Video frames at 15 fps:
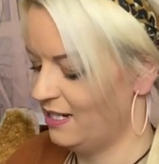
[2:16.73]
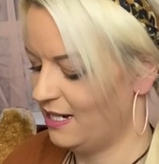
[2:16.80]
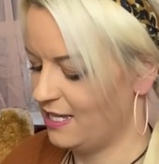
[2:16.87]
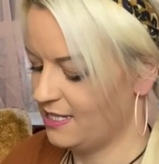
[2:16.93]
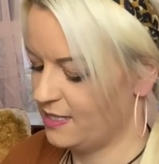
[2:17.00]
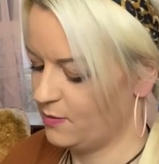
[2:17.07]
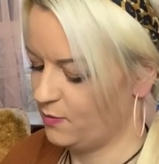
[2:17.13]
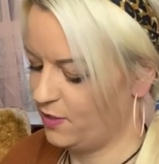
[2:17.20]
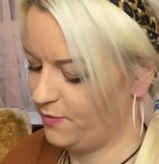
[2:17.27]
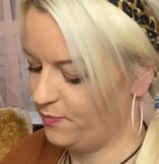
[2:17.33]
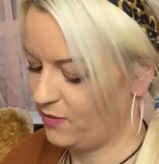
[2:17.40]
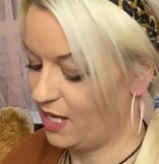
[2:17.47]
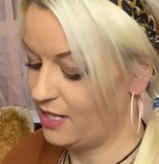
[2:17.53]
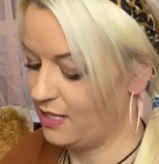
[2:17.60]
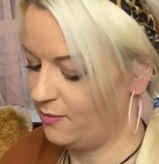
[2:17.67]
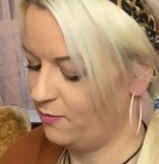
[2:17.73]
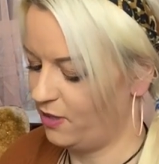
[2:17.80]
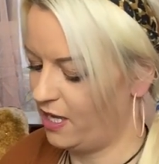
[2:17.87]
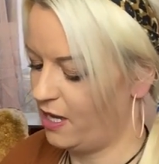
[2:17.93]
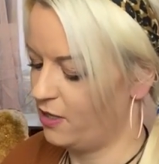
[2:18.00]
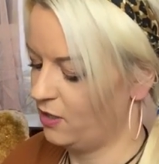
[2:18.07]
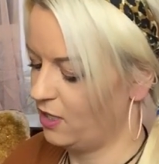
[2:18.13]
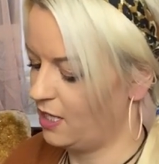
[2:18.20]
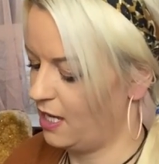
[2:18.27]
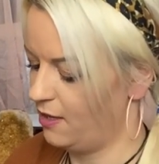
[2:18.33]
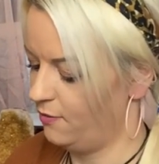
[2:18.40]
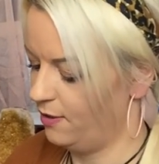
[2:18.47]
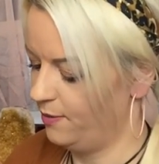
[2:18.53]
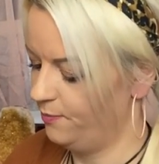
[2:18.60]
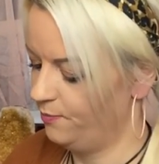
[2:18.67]
that's the one, and then we are
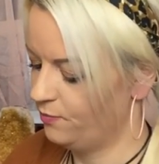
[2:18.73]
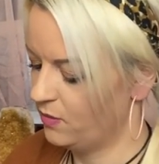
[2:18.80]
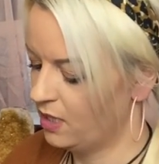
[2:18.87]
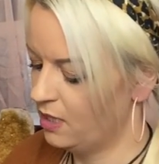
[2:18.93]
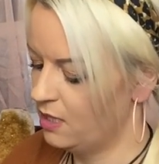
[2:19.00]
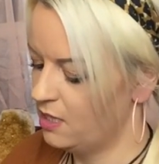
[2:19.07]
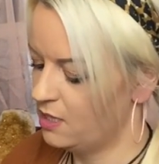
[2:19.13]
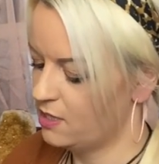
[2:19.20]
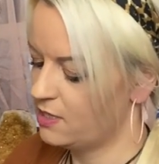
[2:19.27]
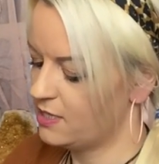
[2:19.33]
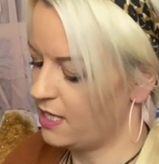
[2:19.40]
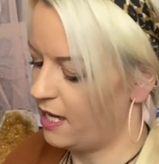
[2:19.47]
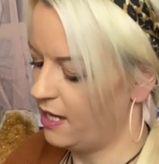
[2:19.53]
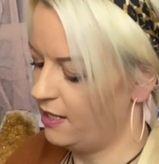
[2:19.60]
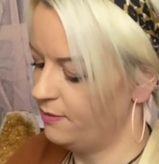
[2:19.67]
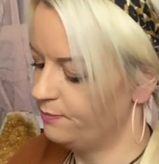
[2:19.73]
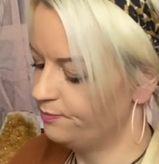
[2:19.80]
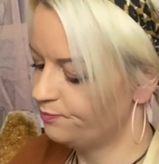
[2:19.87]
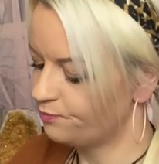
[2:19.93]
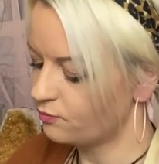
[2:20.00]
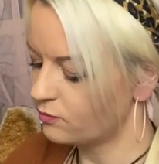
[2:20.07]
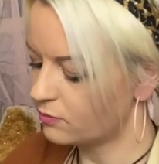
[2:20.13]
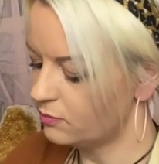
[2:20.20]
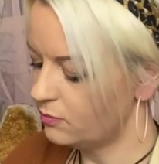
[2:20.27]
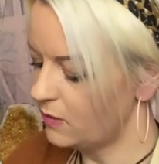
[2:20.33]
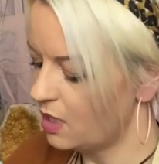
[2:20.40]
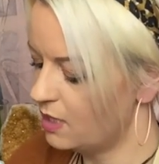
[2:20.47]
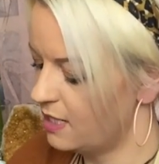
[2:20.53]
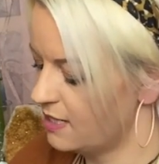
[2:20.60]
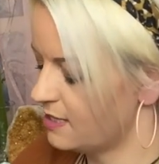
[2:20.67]
going. So
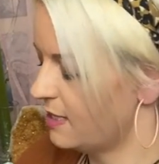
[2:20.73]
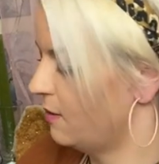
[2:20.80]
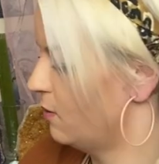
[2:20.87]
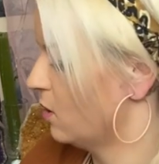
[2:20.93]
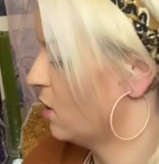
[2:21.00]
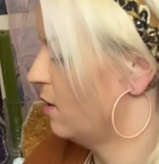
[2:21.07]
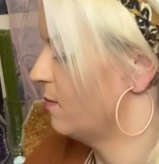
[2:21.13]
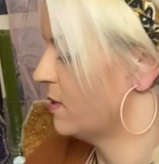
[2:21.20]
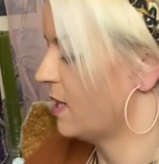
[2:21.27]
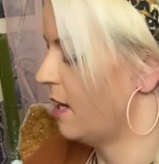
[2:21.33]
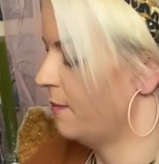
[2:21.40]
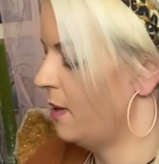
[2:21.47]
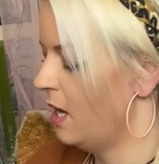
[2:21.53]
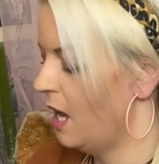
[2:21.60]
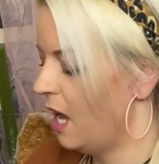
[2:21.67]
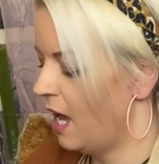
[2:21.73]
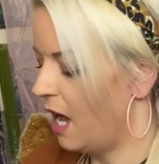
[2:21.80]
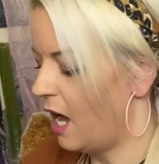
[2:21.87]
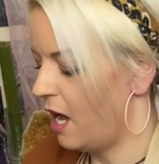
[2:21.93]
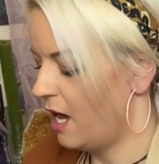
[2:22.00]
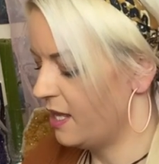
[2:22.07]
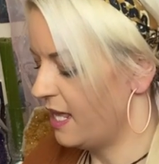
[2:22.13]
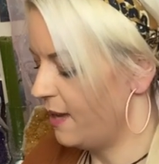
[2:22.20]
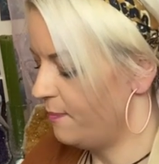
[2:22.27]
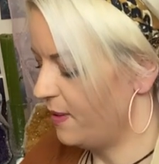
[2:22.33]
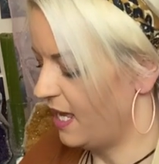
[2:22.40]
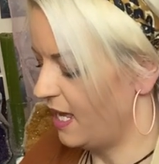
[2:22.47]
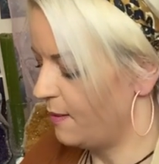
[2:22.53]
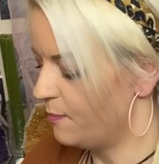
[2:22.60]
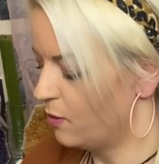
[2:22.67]
let's see what comes up. Are there
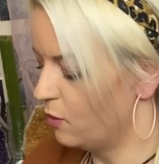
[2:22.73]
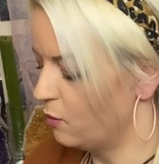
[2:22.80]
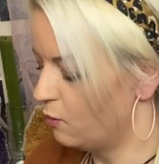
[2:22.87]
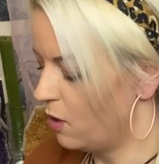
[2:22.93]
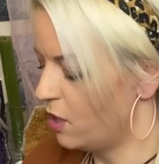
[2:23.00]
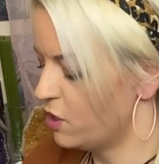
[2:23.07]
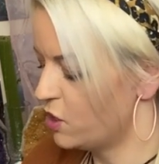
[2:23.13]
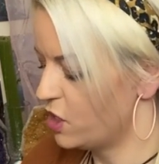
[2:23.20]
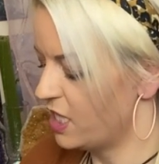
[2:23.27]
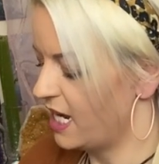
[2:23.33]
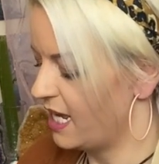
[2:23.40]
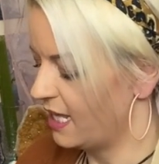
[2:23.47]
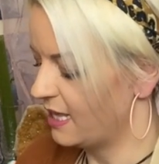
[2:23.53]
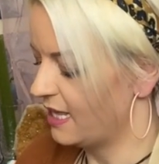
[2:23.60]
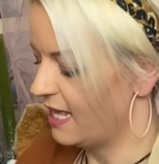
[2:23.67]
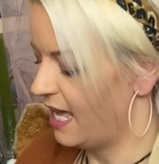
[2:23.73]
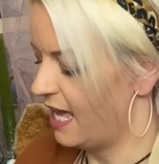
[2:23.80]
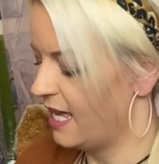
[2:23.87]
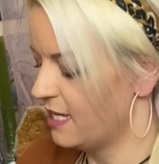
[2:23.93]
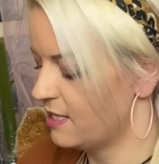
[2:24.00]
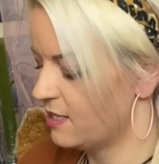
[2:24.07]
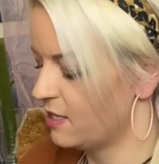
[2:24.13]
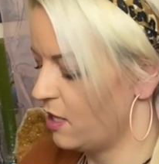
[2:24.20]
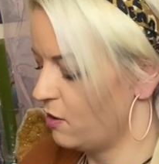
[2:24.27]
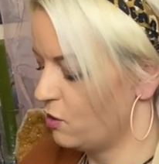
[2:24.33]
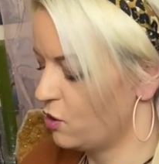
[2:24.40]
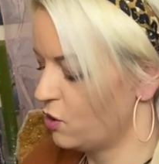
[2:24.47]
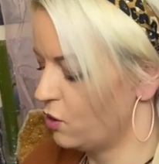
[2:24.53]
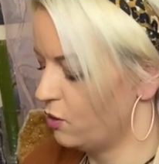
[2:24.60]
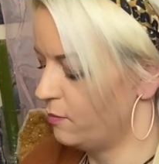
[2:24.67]
people watching their
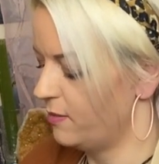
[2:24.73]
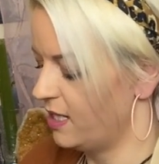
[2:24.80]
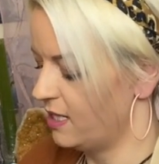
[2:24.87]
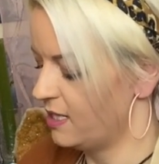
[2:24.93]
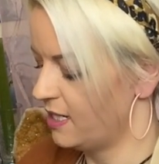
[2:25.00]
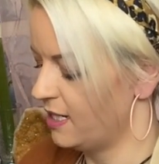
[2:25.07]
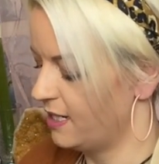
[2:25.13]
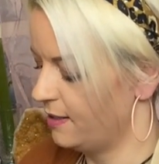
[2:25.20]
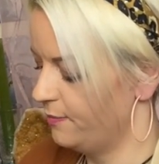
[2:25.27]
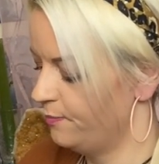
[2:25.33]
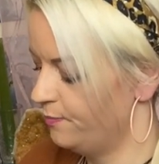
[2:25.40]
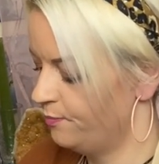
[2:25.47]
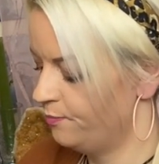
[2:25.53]
social media?